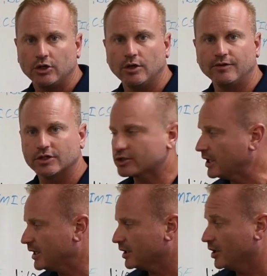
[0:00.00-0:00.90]
You've just
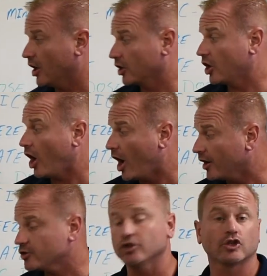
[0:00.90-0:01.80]
taken a
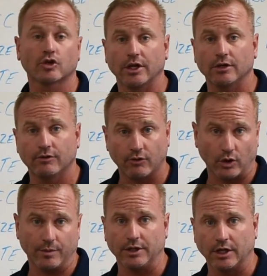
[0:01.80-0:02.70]
concentrated
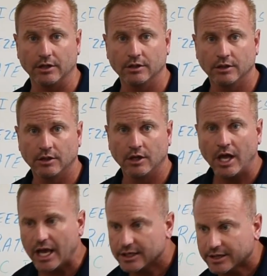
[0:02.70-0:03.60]
formula
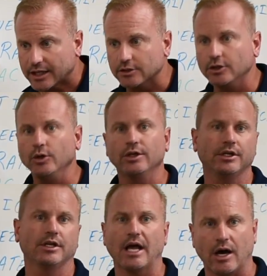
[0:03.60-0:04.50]
and diluted
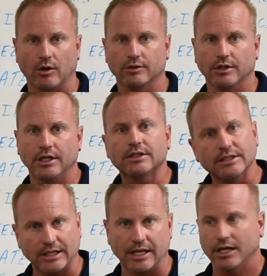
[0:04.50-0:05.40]
it out into
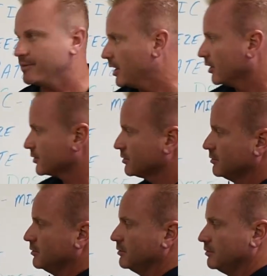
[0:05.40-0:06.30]
10 mLs.
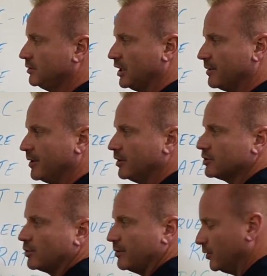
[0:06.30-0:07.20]
10 mLs, 1